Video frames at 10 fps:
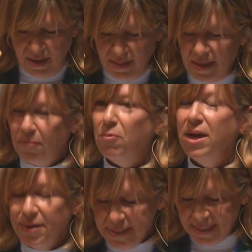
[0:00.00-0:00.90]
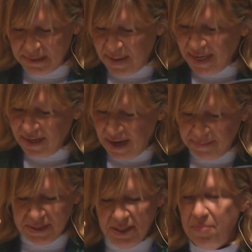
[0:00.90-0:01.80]
that we are suspended
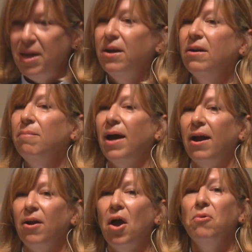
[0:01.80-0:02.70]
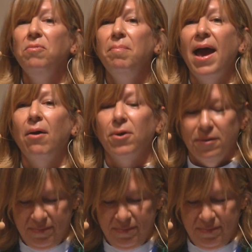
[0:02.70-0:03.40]
up to the mirror by our own power.